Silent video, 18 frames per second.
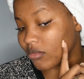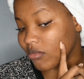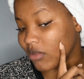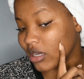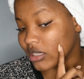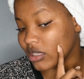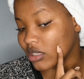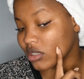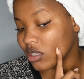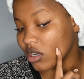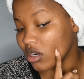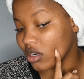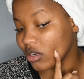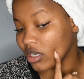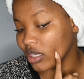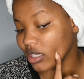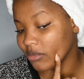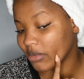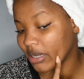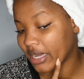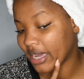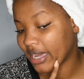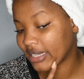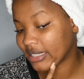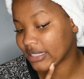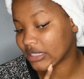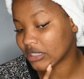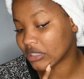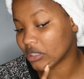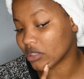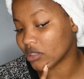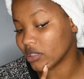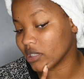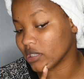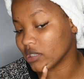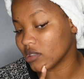my scarring, my acne
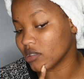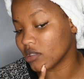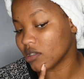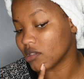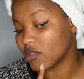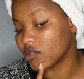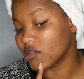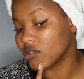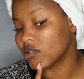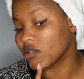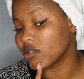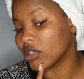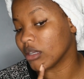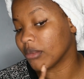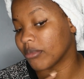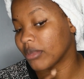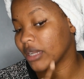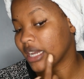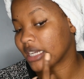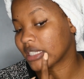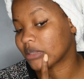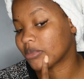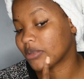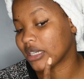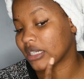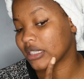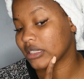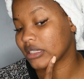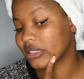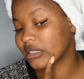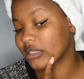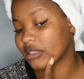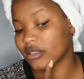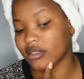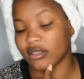scarring, and black spots.